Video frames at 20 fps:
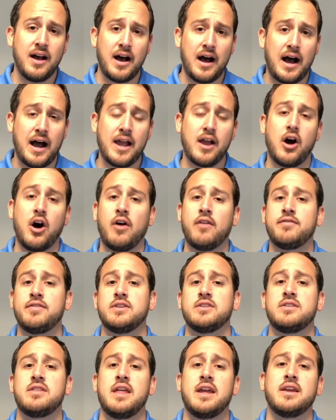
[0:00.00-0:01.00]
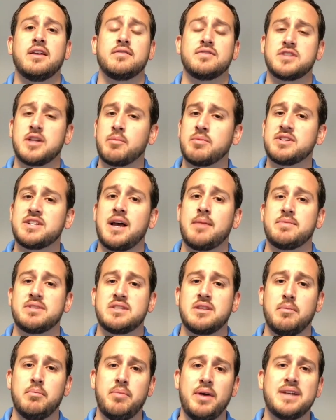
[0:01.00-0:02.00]
I often think of summertime as
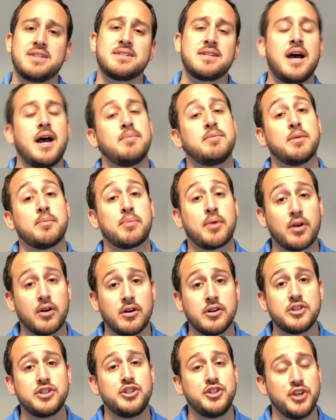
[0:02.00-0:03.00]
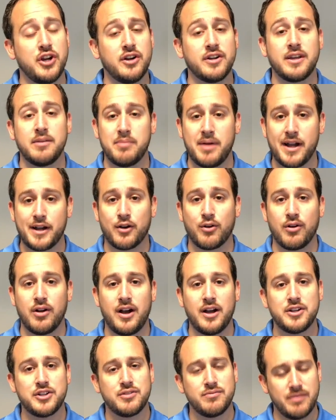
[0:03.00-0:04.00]
the best time to purge junk in my
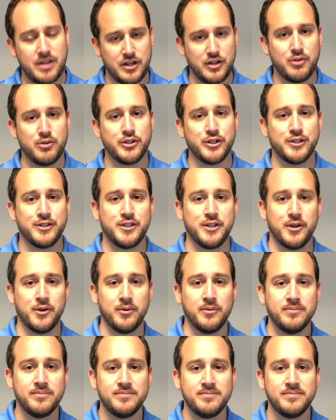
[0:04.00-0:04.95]
garage, and you should too.